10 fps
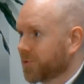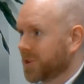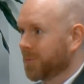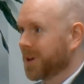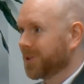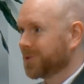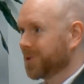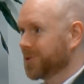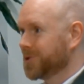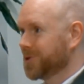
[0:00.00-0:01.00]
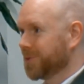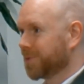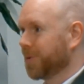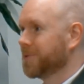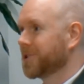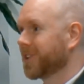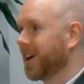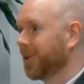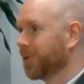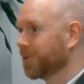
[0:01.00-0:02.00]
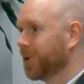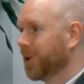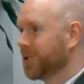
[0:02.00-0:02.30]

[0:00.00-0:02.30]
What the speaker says: someone else onto the property title